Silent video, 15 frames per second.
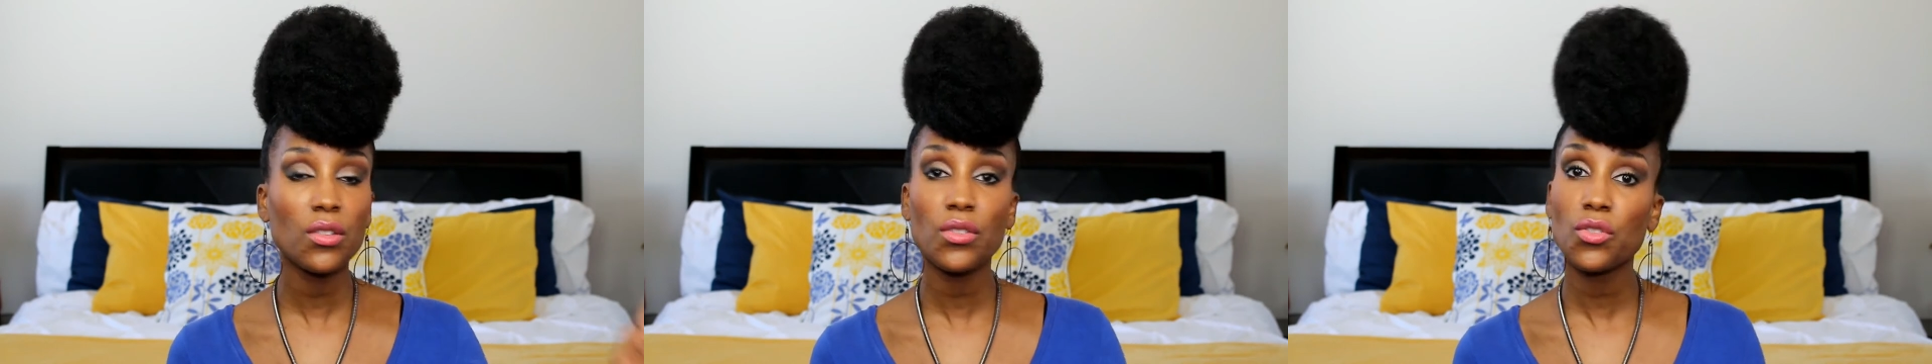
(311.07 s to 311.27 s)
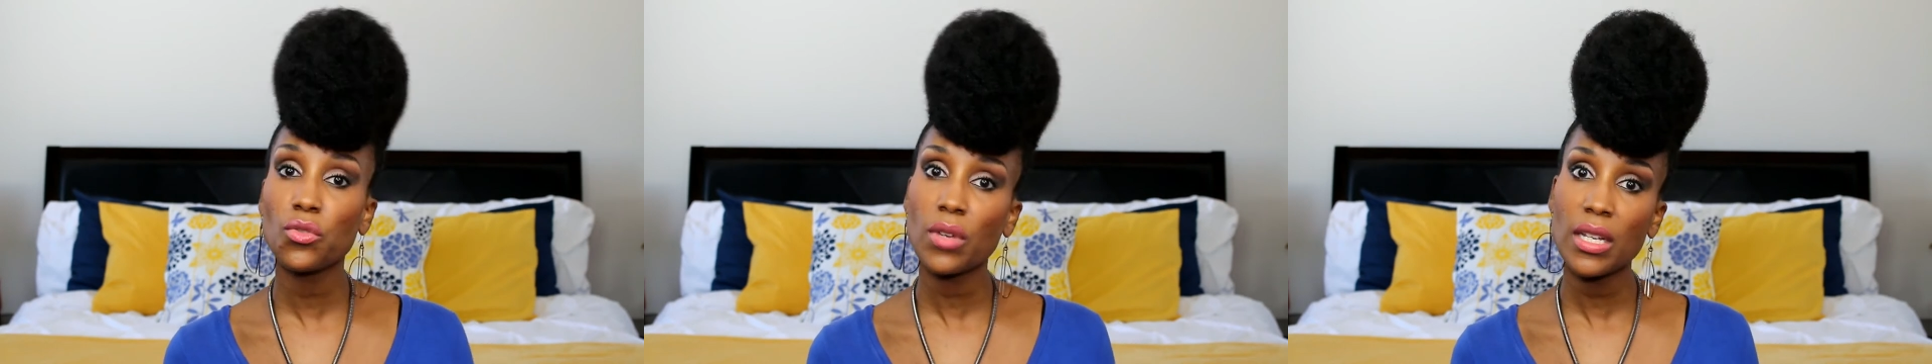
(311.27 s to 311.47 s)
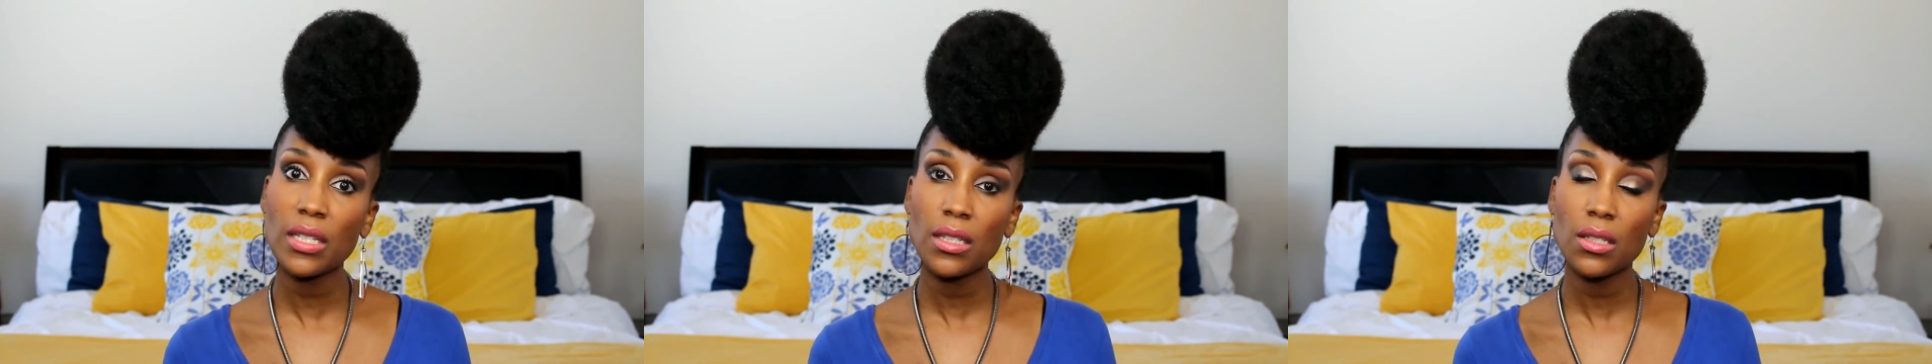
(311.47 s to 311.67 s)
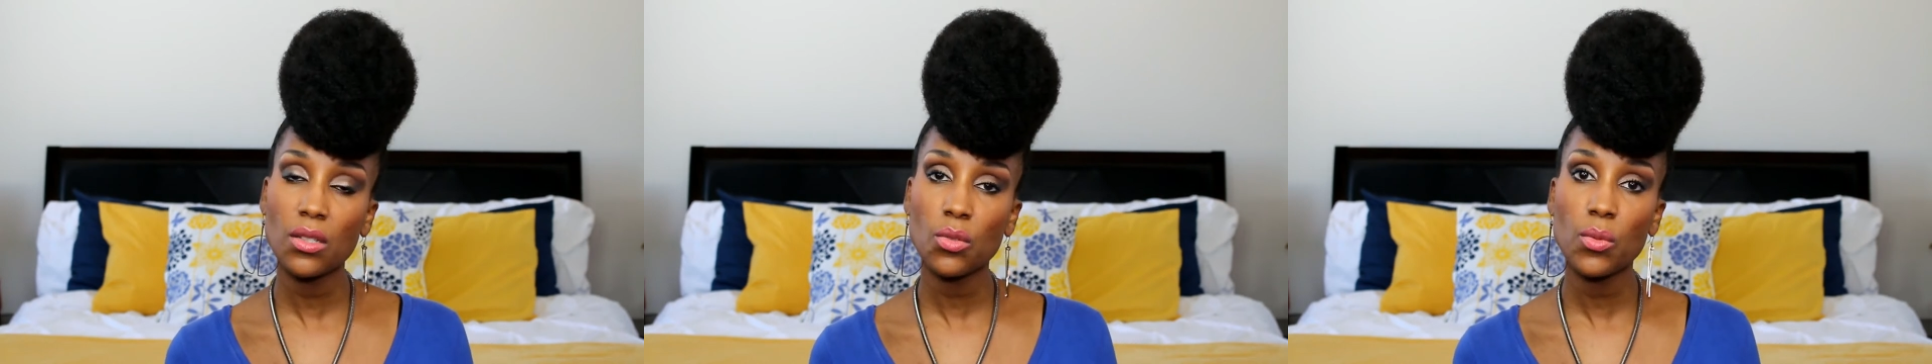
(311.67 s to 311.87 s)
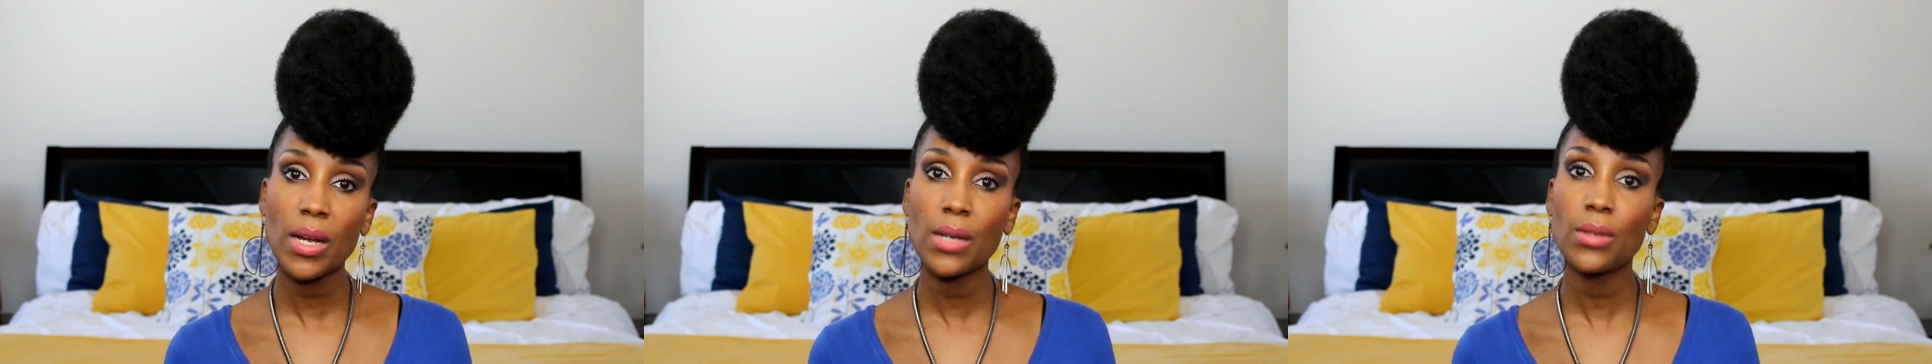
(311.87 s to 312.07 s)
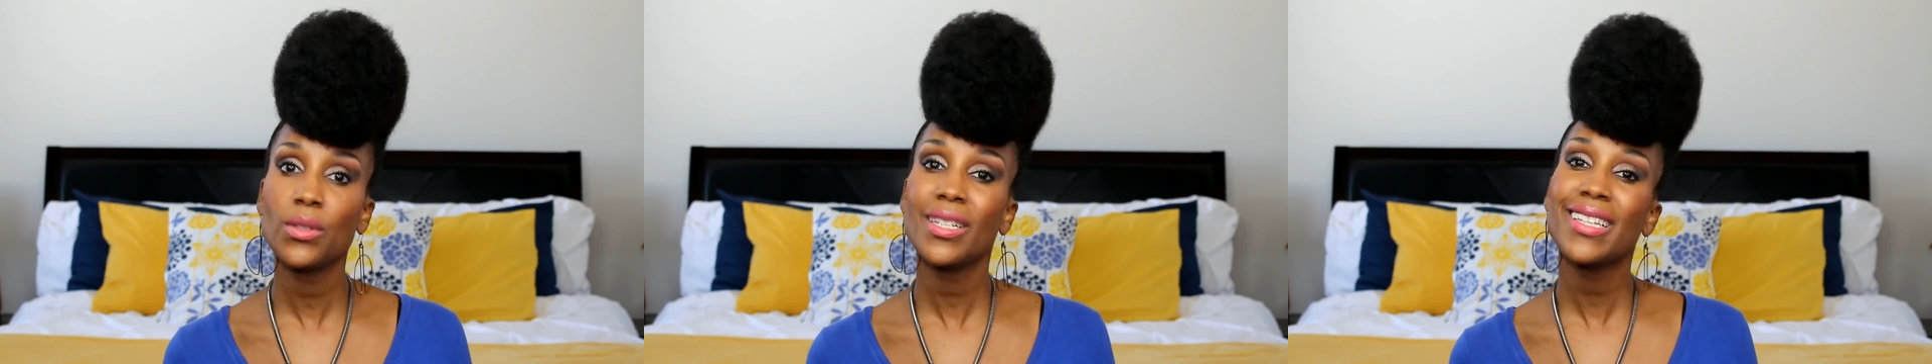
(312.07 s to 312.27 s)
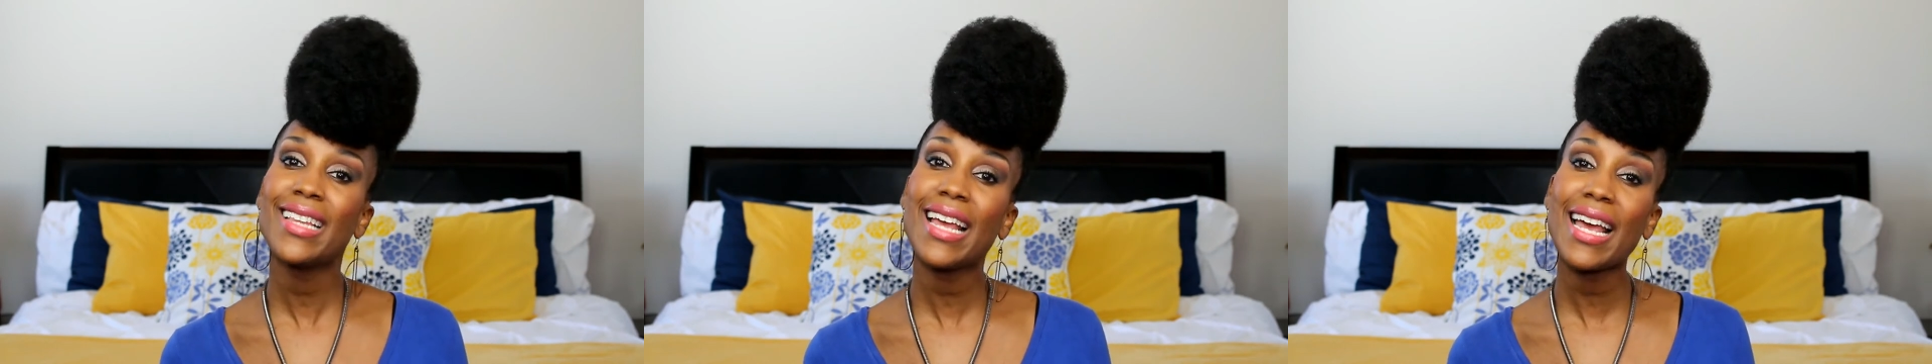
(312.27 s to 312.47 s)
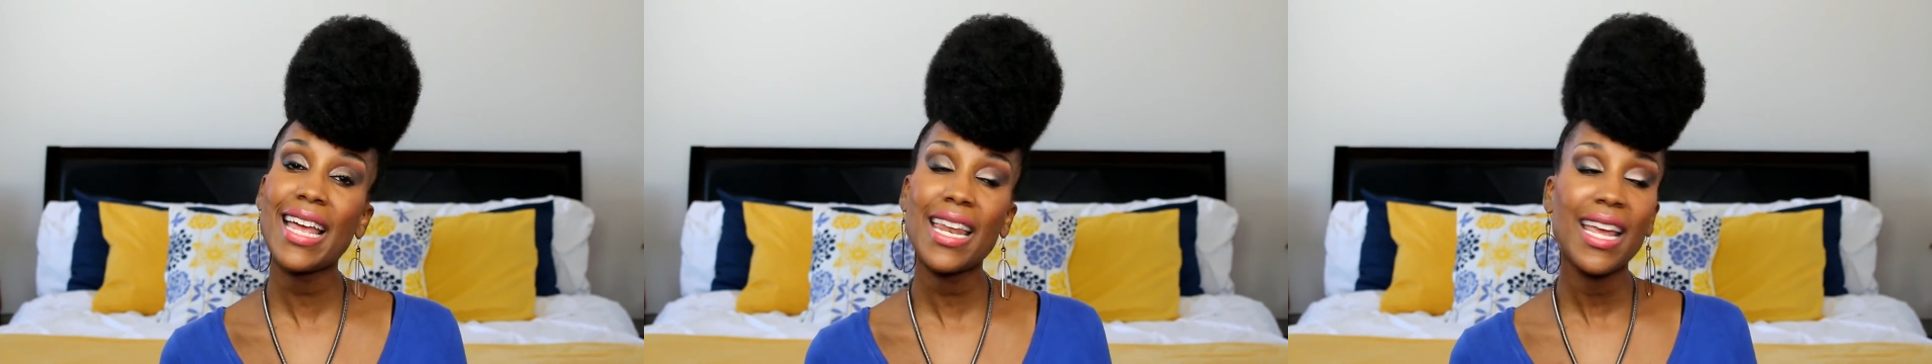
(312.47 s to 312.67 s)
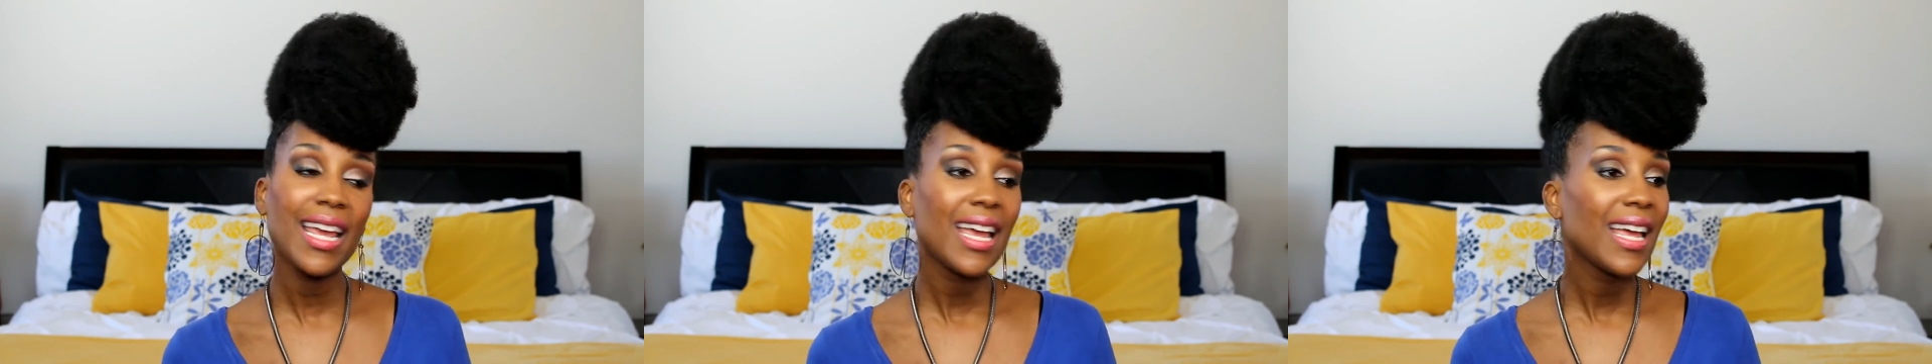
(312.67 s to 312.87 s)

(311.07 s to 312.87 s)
the stress surrounding that,